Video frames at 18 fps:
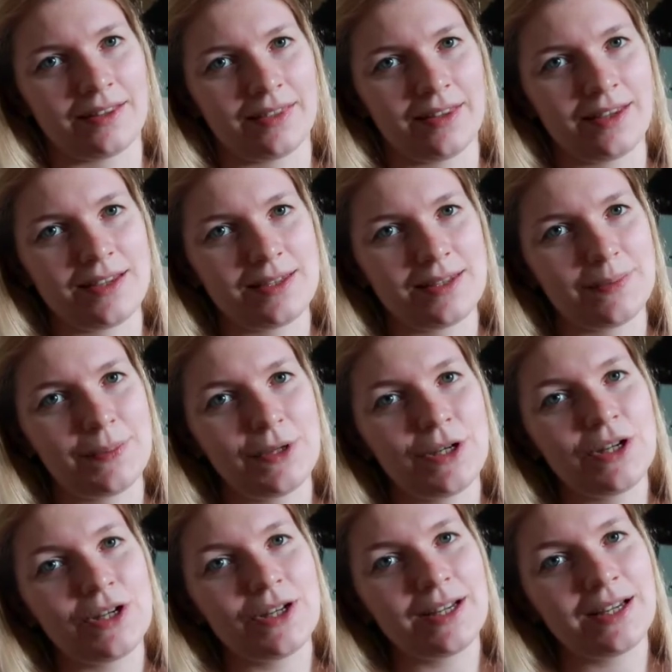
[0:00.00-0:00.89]
this
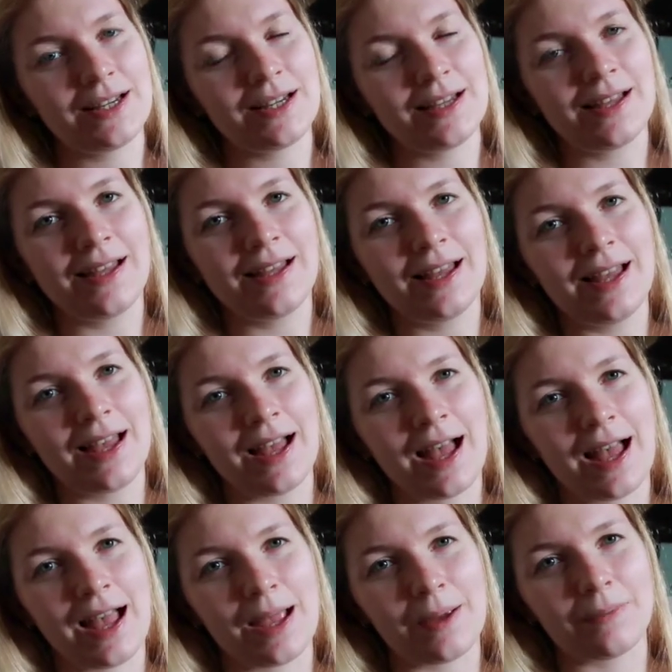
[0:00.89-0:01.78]
book.
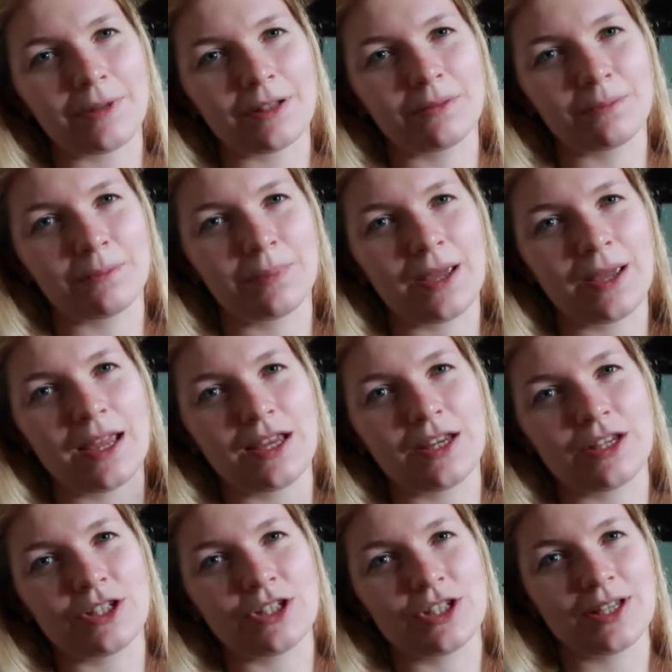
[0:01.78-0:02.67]
I'm at
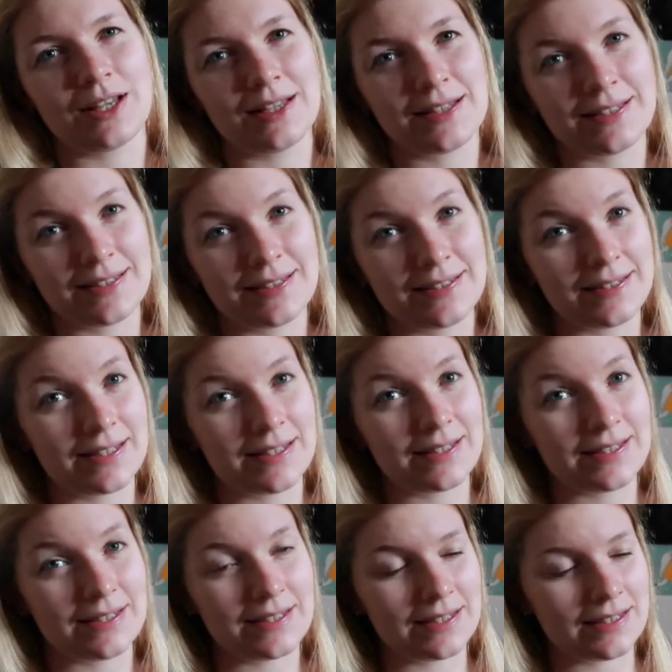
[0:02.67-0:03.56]
page
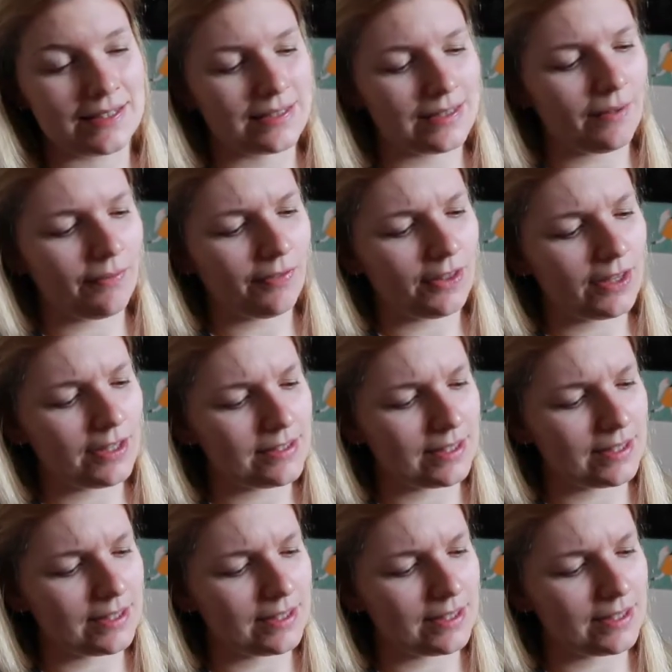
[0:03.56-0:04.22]
60 something,